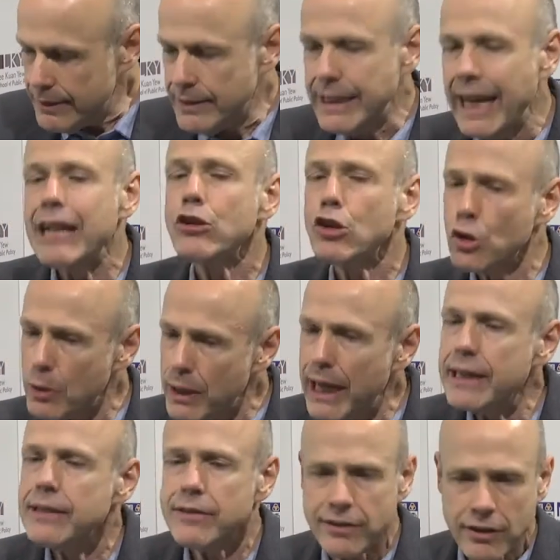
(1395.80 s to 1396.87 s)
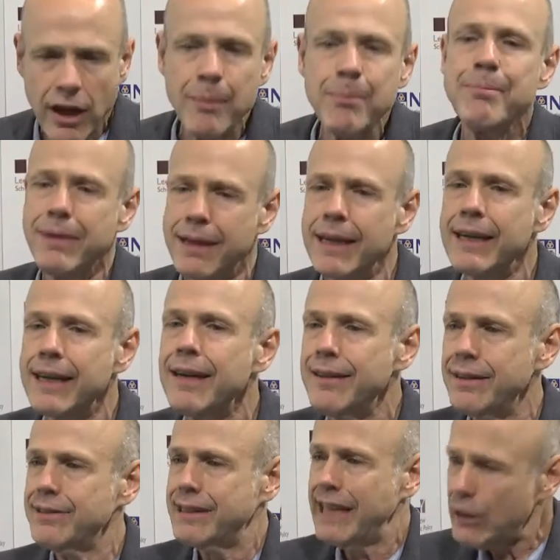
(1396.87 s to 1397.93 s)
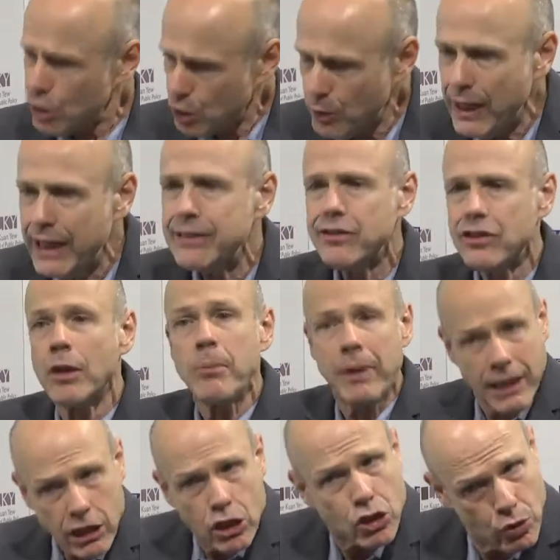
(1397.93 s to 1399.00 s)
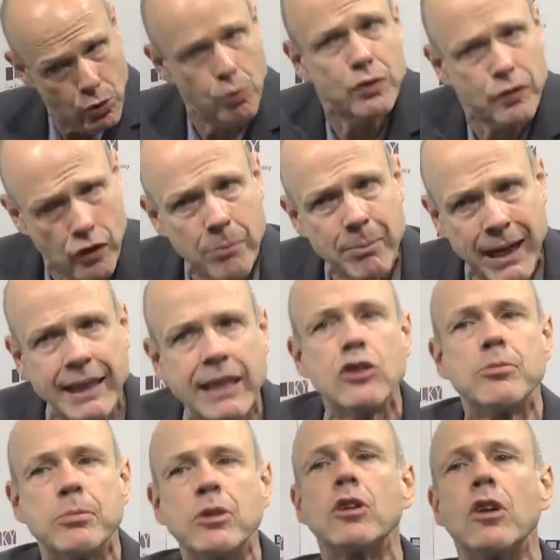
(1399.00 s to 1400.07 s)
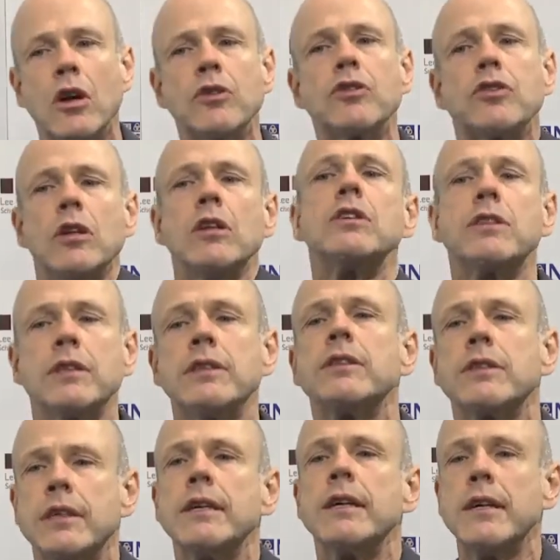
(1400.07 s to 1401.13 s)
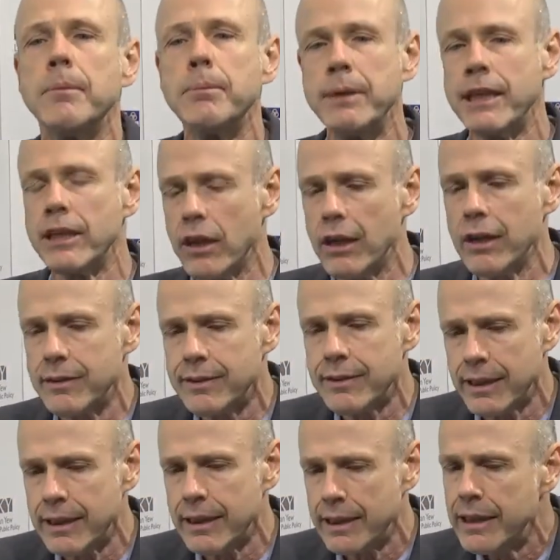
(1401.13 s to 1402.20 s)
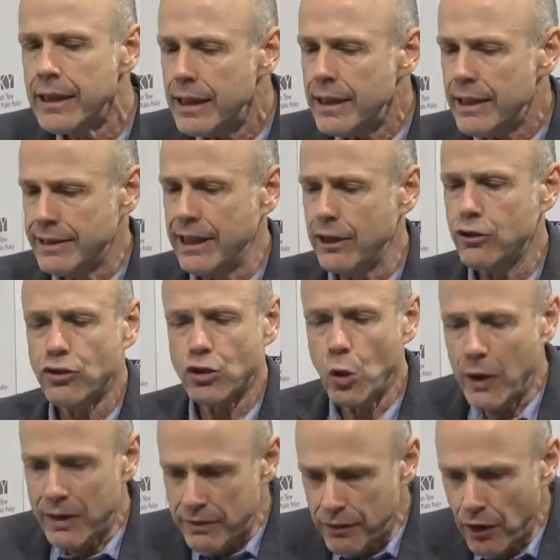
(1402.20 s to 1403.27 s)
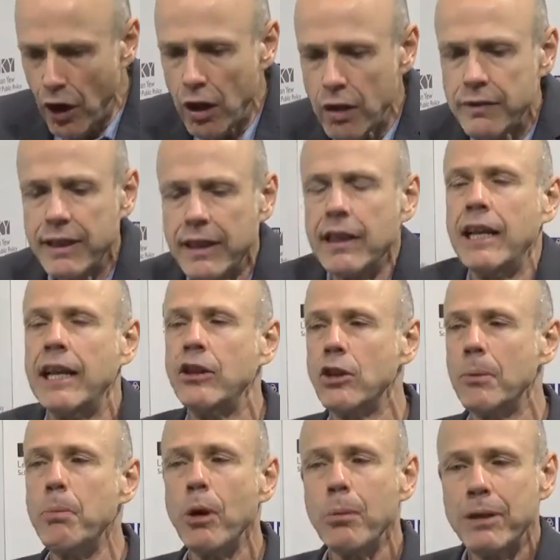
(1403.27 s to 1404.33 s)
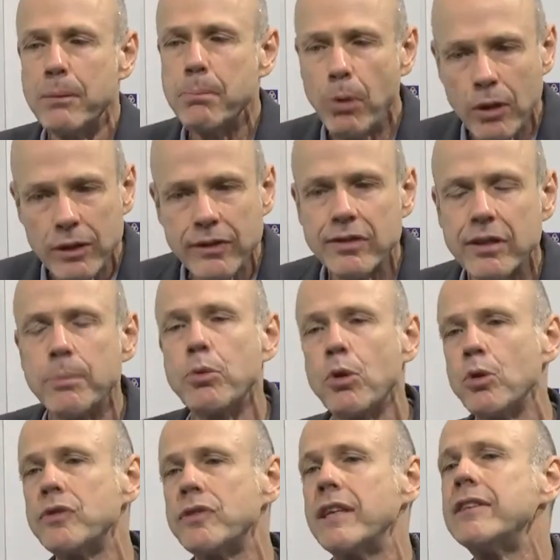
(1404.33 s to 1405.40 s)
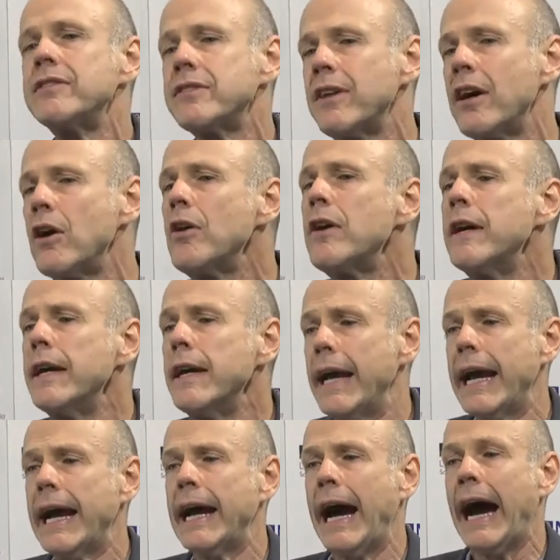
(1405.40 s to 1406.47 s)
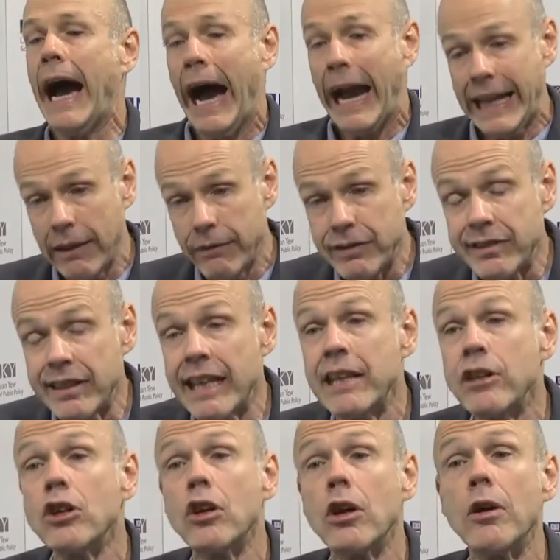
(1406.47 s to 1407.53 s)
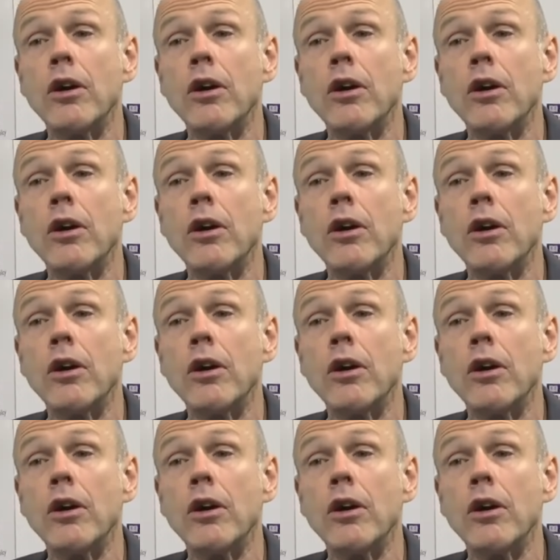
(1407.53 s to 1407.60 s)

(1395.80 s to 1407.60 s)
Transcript: that creates some issues for management consultant because they're so involved in the public policy process now. I have seen